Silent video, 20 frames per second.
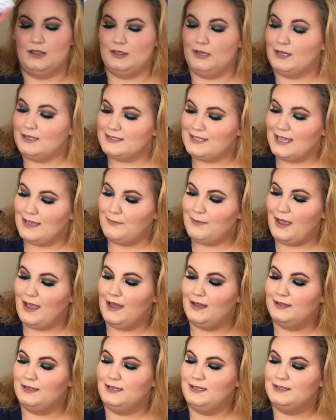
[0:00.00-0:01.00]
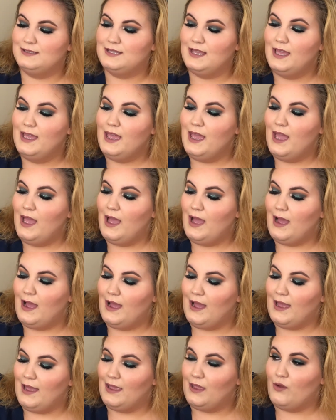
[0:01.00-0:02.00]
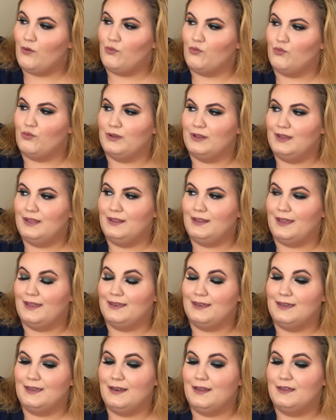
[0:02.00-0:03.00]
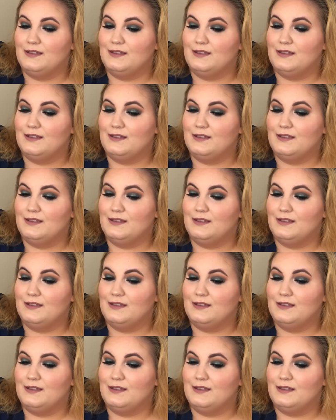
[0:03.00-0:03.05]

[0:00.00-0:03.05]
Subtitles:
Latte palette. I really like it.